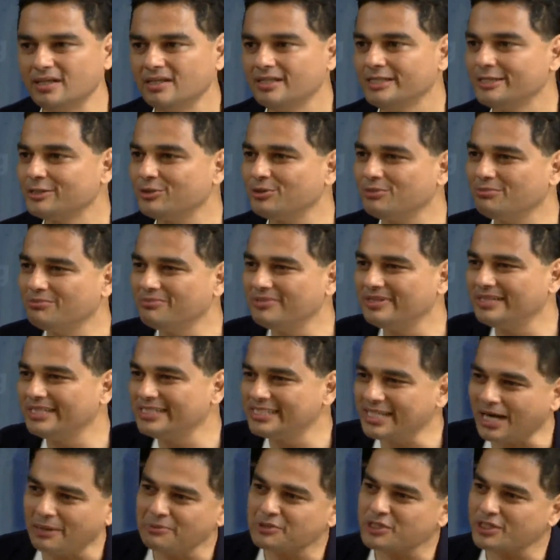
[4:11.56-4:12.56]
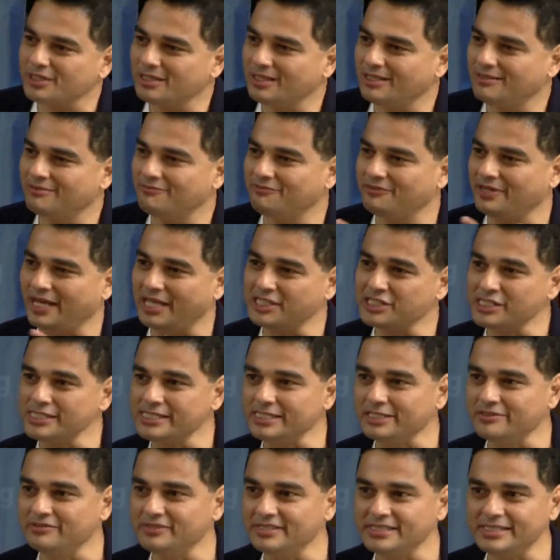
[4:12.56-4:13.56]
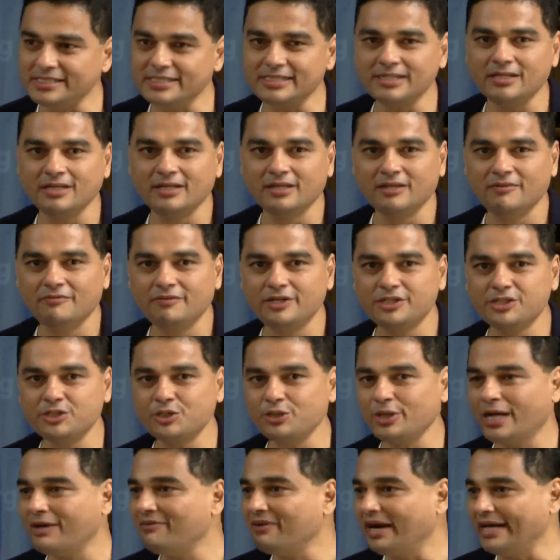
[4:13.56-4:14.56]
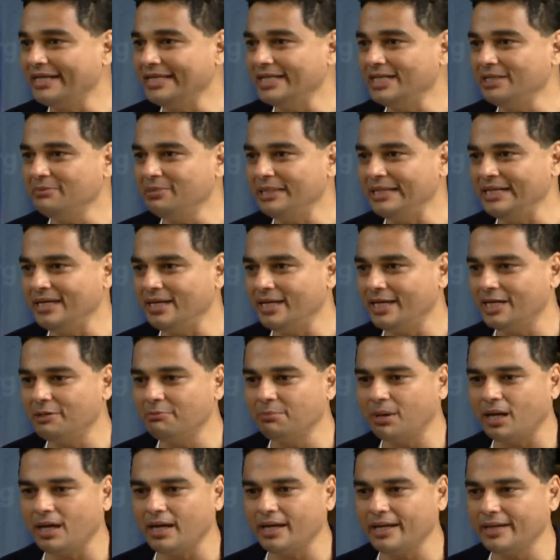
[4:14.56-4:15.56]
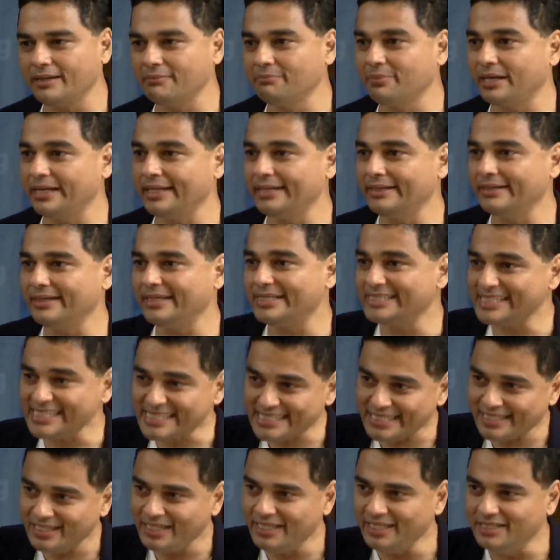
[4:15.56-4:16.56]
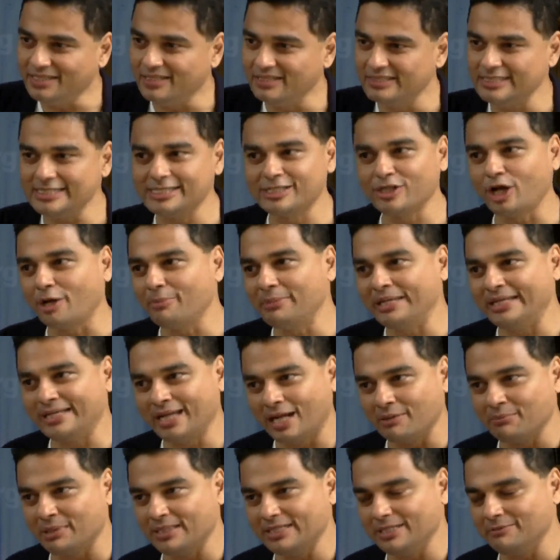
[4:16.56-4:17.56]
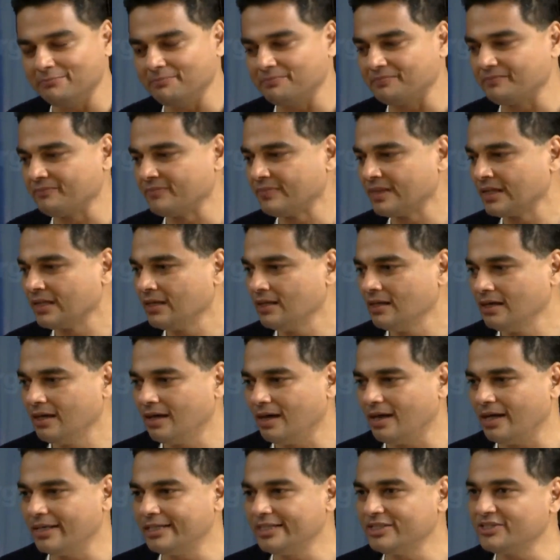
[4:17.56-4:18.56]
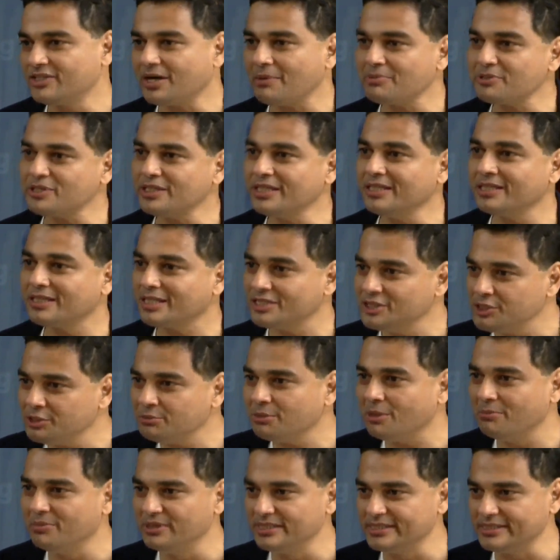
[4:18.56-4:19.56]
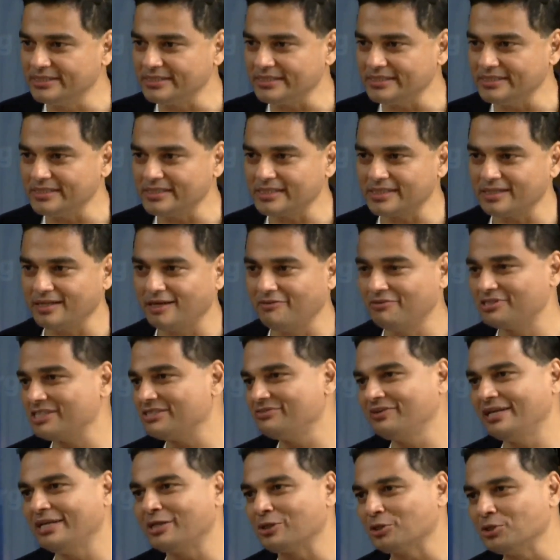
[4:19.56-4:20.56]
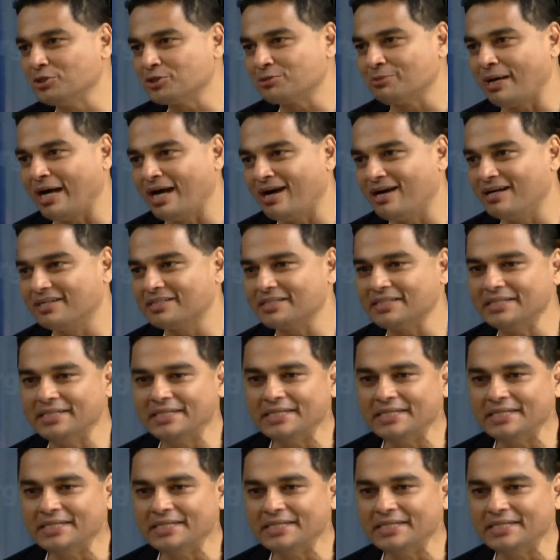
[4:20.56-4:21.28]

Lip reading: So disruption in financial services, which should have ideally been led by existing leaders, it's not being done by them. Disruption in consumer businesses, which is very close to my heart,